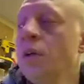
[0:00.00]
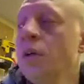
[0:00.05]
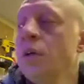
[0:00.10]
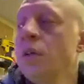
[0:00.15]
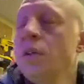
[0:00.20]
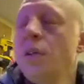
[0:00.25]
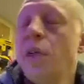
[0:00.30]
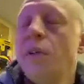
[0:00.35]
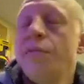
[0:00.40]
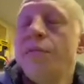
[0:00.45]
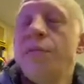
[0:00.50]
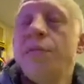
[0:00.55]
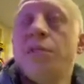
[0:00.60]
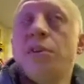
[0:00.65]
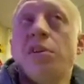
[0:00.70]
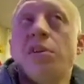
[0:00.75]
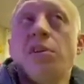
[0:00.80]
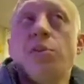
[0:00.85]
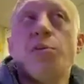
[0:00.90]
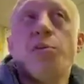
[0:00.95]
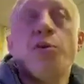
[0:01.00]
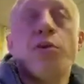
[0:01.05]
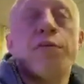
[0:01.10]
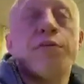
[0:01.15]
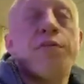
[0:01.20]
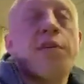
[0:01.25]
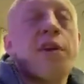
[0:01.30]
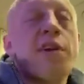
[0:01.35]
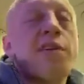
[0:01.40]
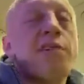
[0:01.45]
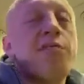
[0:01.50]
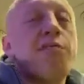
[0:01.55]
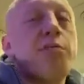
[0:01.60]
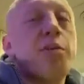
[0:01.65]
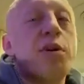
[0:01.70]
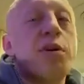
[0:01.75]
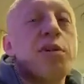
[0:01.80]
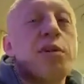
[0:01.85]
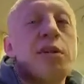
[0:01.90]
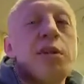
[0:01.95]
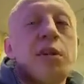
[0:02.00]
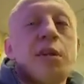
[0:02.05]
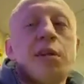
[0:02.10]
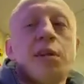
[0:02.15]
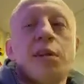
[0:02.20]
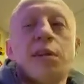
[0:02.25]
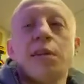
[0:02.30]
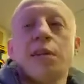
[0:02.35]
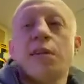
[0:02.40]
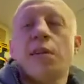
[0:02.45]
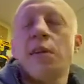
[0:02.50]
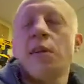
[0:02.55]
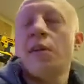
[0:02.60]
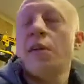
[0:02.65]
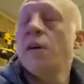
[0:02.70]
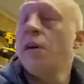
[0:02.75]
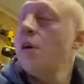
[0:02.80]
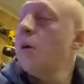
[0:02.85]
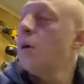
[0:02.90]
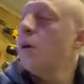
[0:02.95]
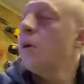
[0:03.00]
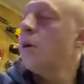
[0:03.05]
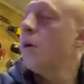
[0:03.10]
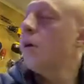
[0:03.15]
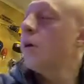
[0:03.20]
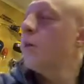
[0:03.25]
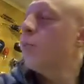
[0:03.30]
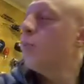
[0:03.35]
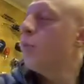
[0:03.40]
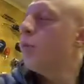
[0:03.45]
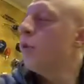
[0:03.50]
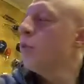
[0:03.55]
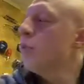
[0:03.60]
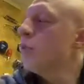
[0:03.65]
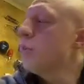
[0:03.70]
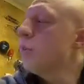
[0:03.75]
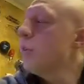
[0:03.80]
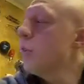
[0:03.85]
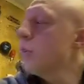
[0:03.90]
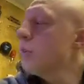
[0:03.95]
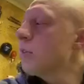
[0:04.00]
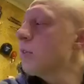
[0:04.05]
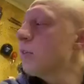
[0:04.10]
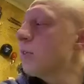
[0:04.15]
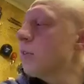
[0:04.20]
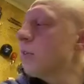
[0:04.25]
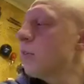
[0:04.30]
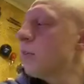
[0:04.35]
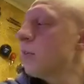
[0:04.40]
Day 52.5, part 6. Part 6.